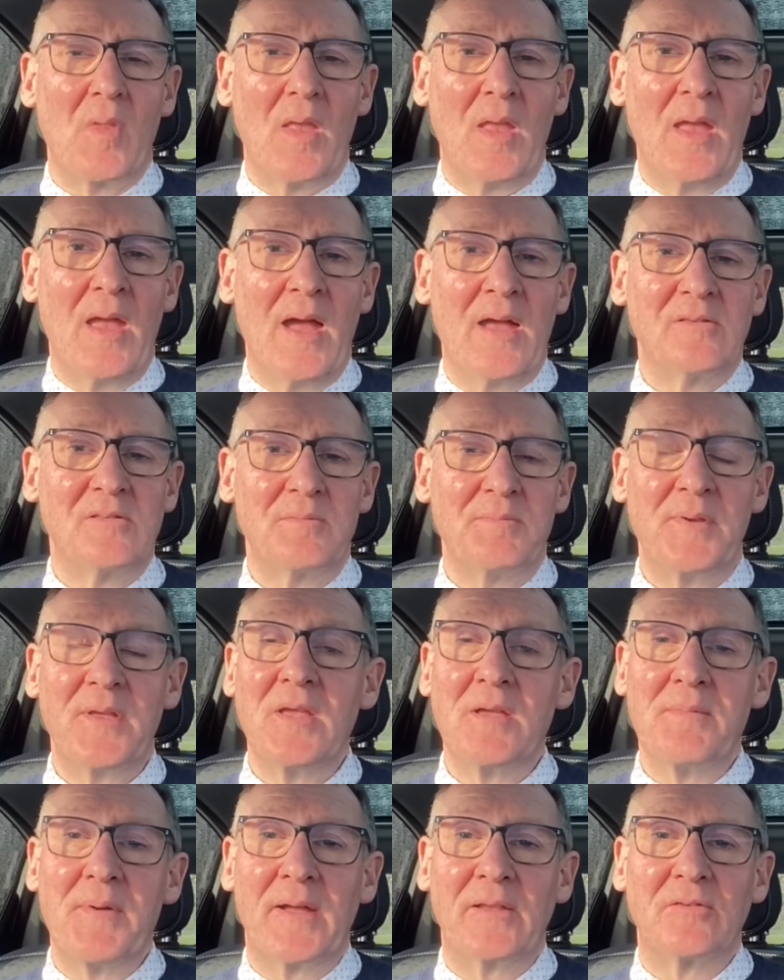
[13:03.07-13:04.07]
It has a
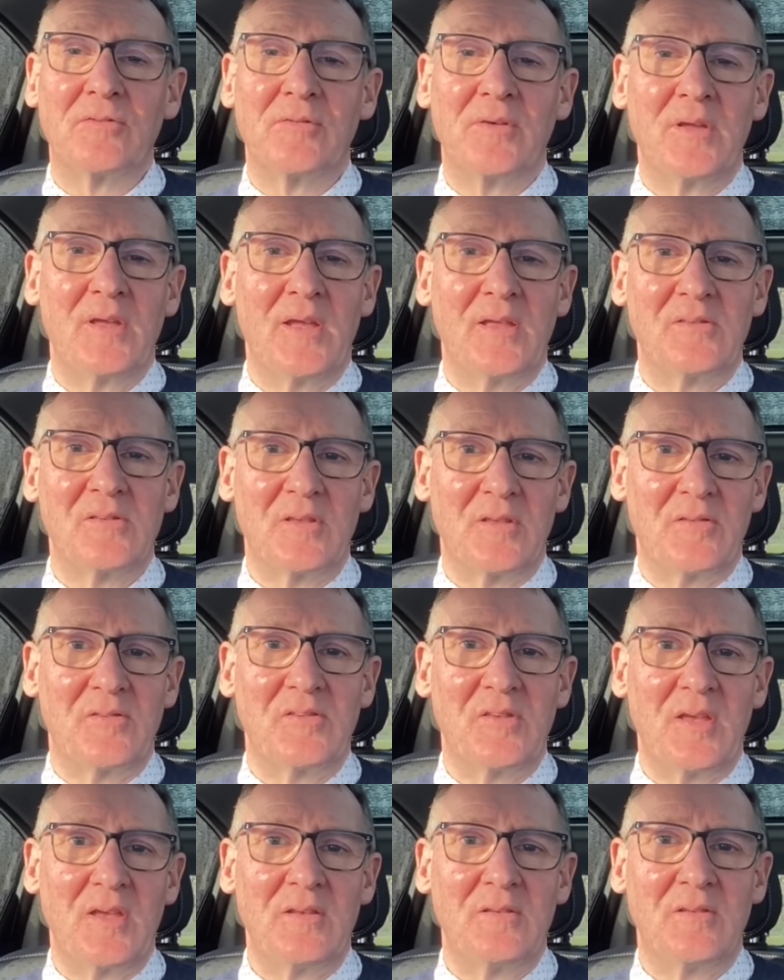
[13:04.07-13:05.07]
bigger battery, as I
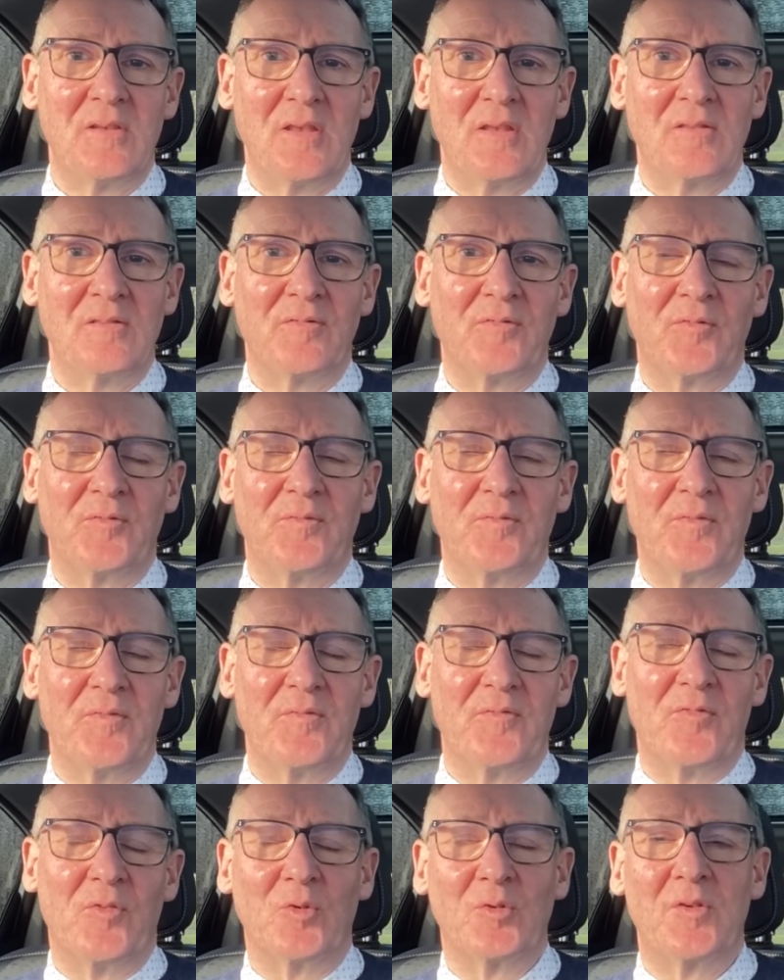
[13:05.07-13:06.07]
said. It's
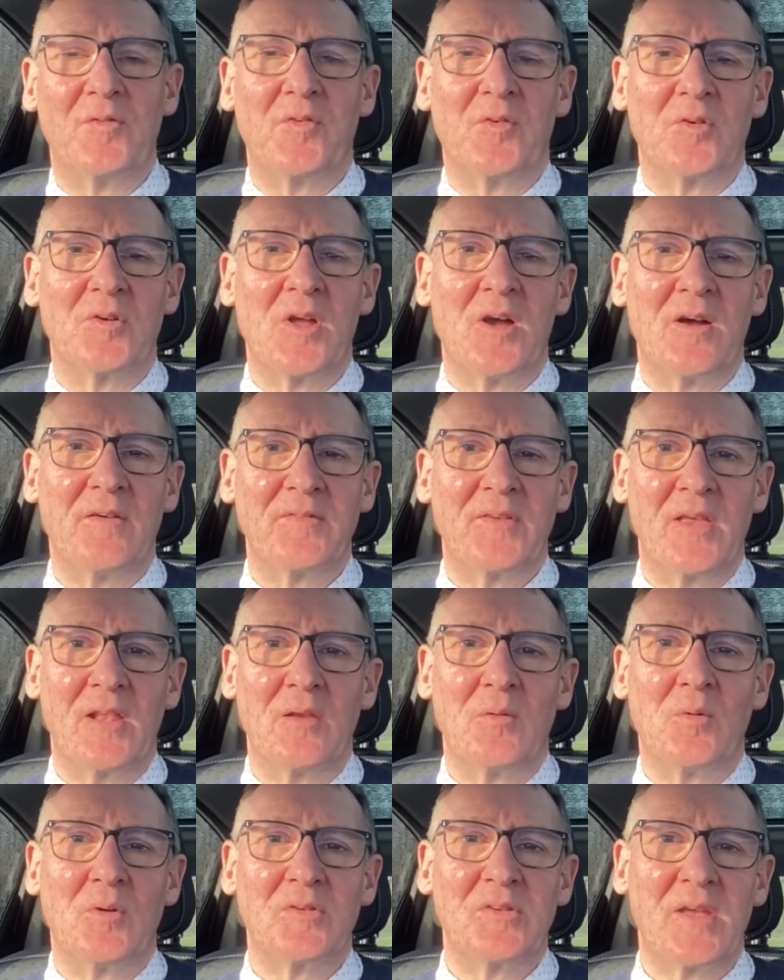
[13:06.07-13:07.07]
44.5
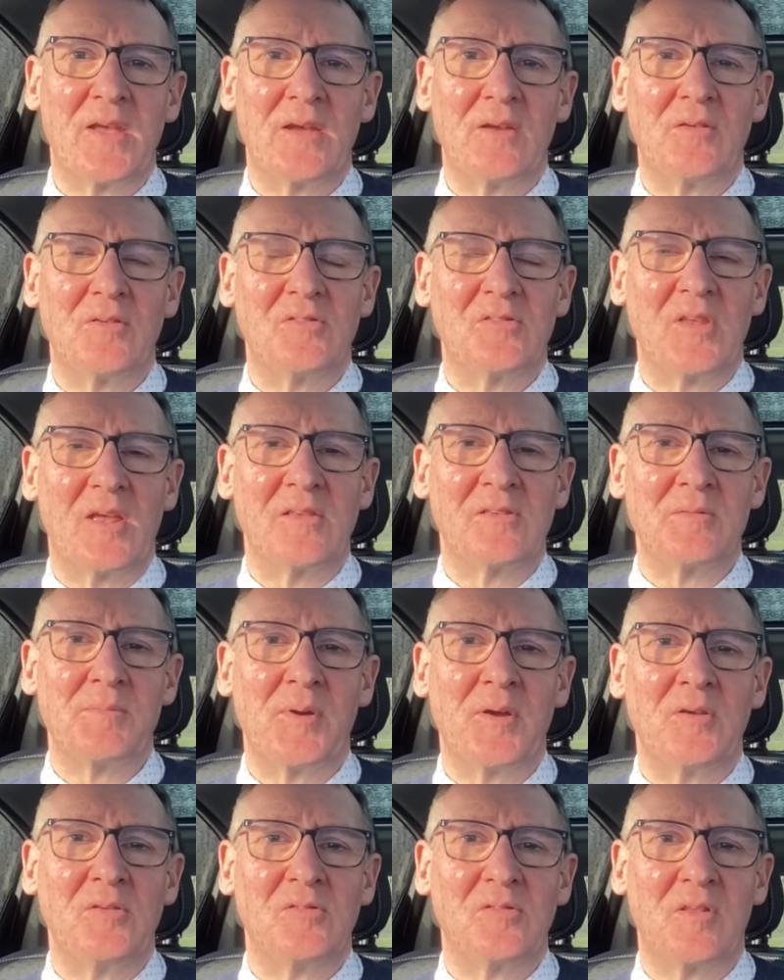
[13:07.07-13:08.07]
kilowatt hours as
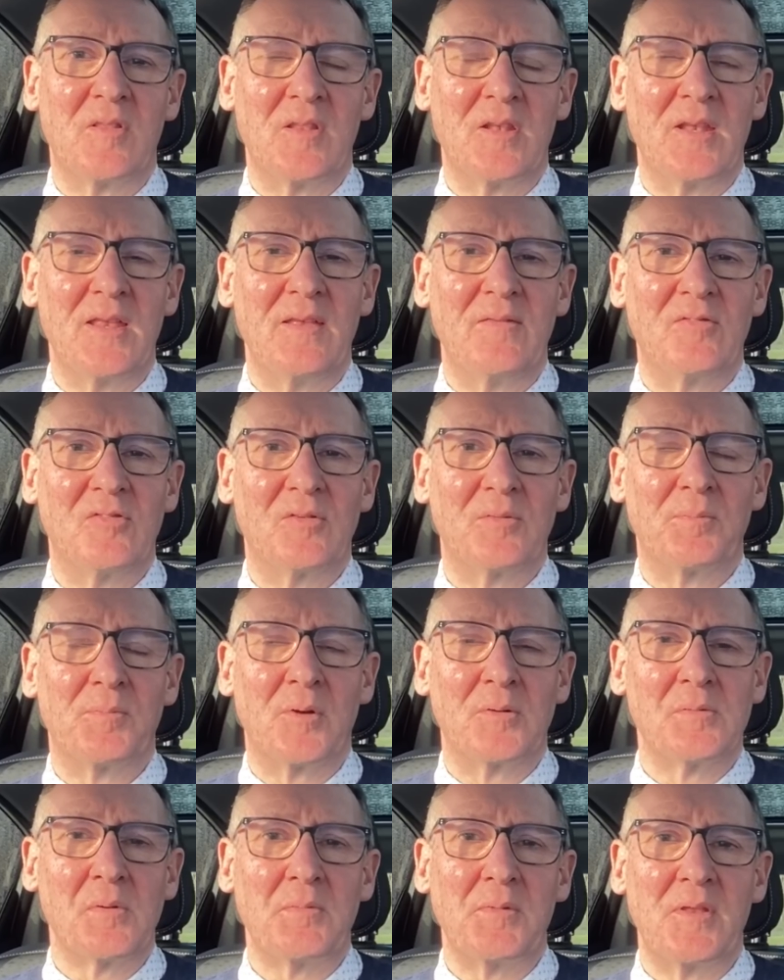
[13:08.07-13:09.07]
opposed to the Leaf's
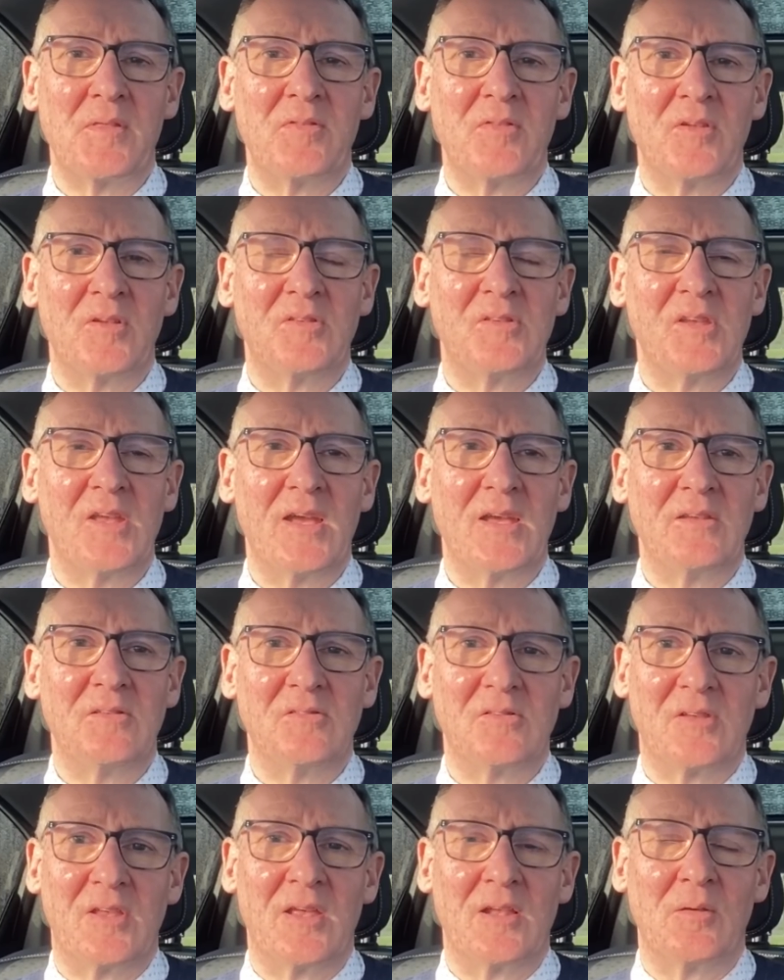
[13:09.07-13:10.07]
probably
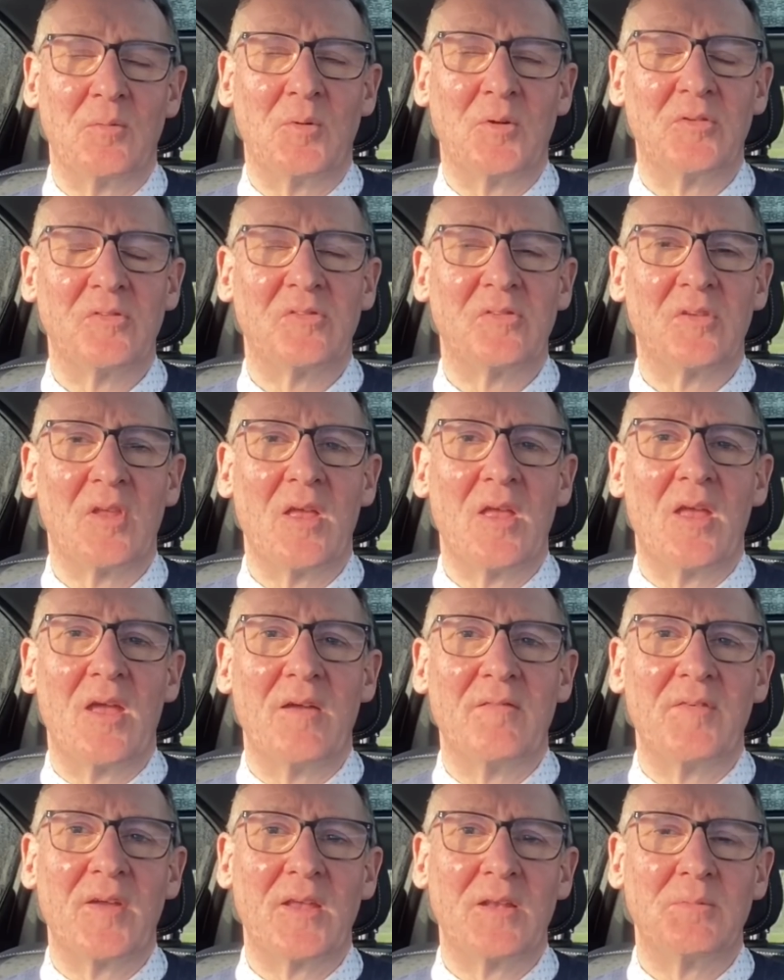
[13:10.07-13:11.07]
38 kilowatts
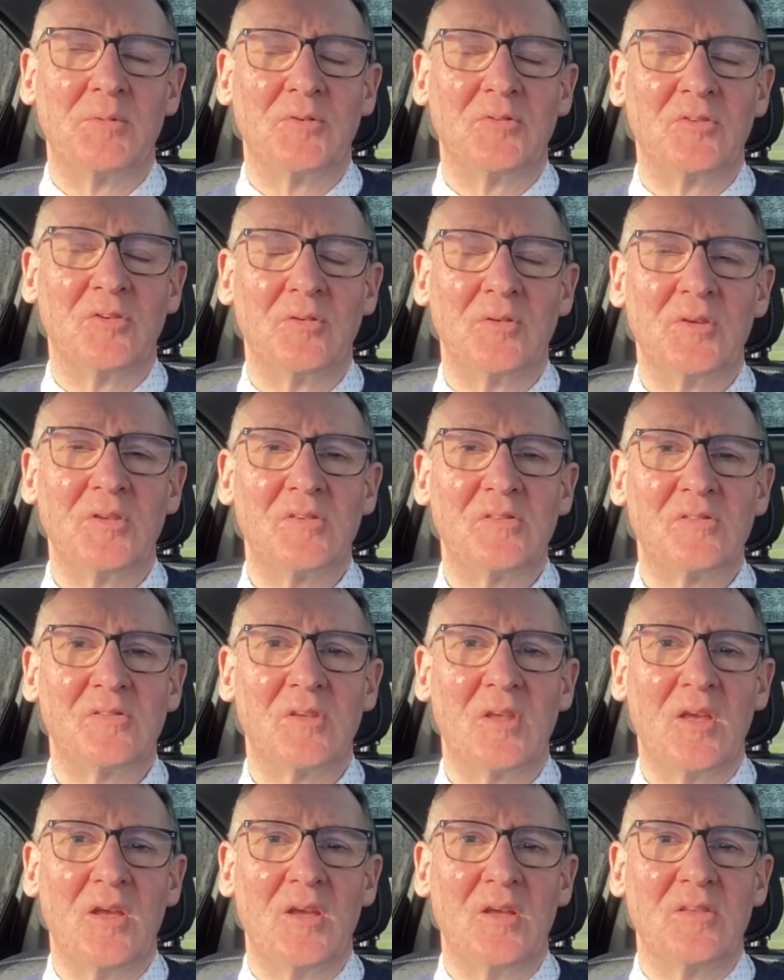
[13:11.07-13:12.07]
available to us.
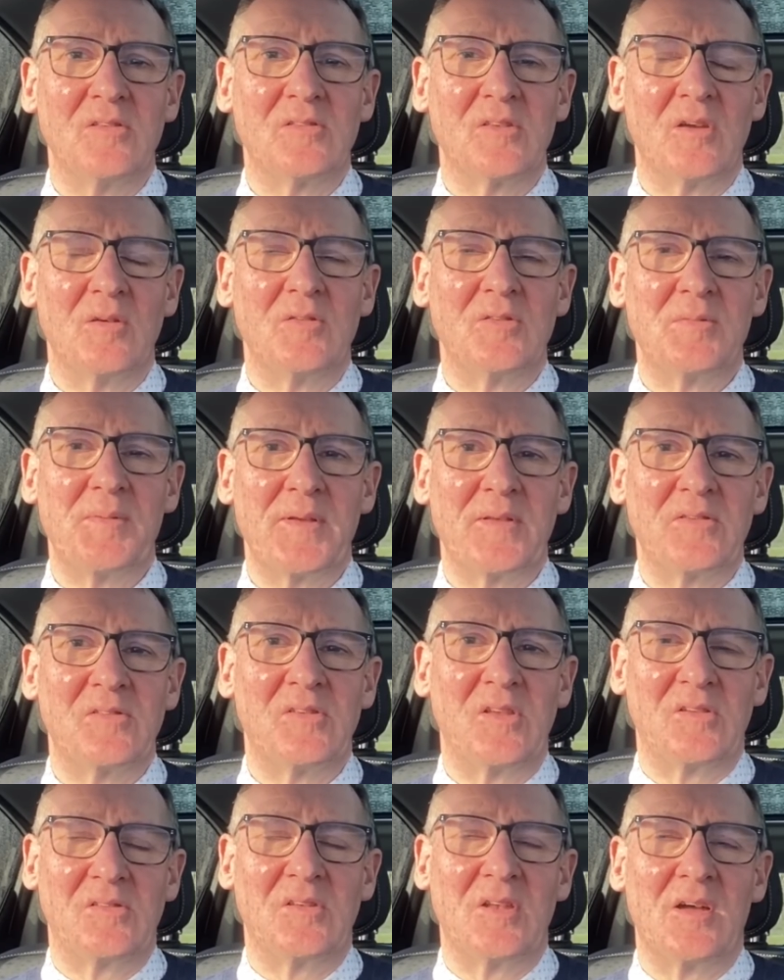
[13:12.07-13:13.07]
So it's about
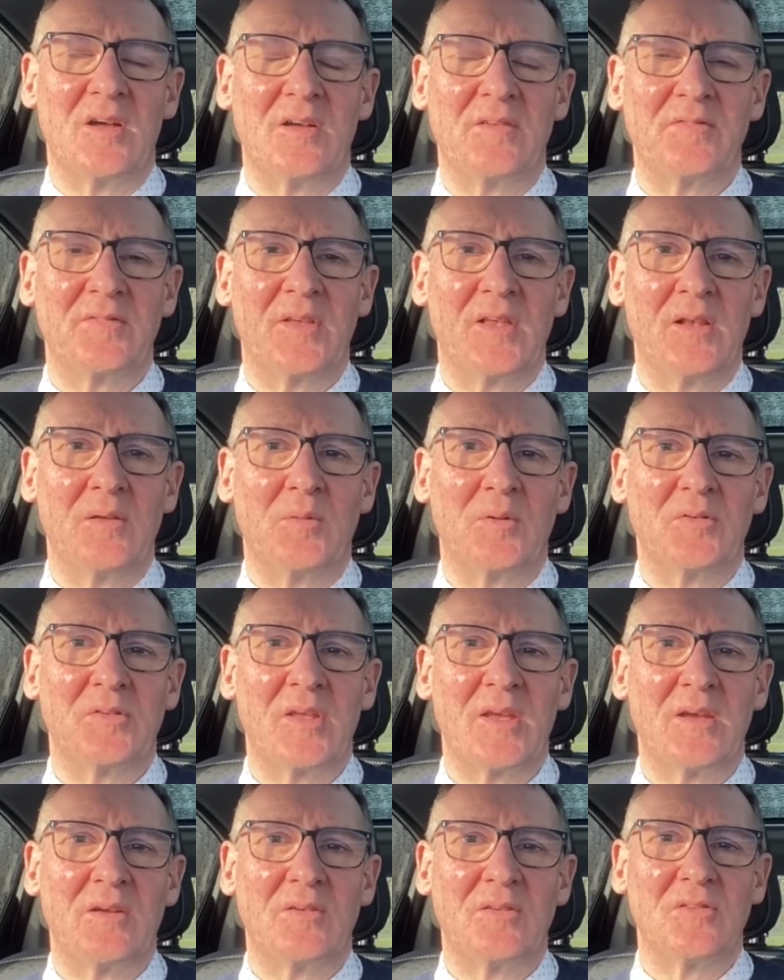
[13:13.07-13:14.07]
6.5 kilowatt
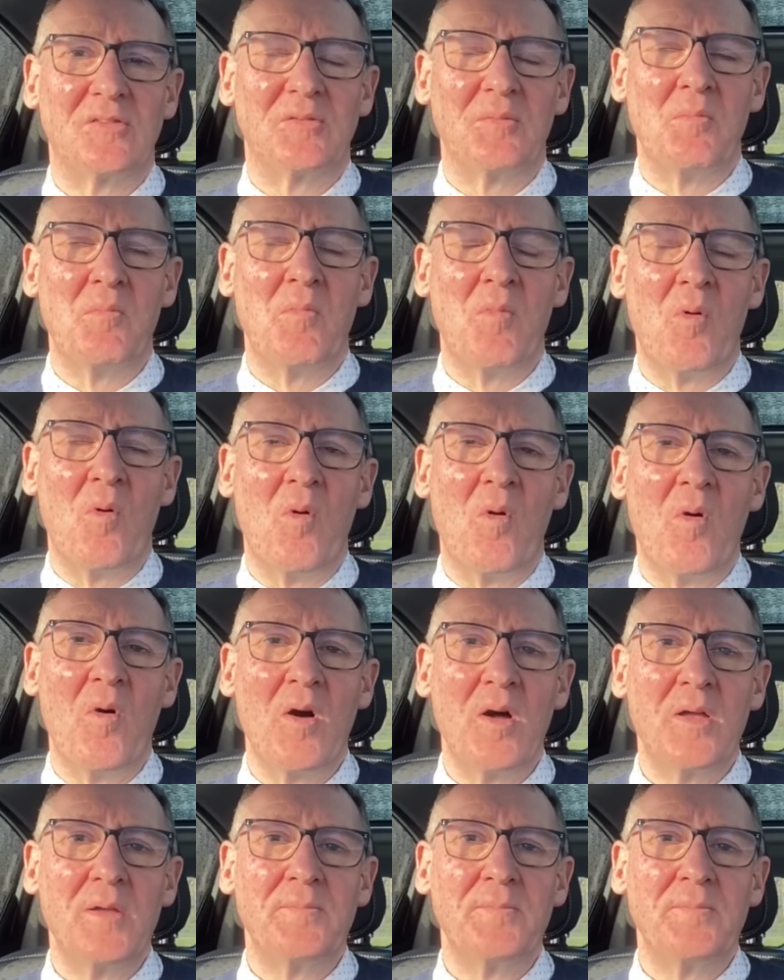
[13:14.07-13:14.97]
hours more,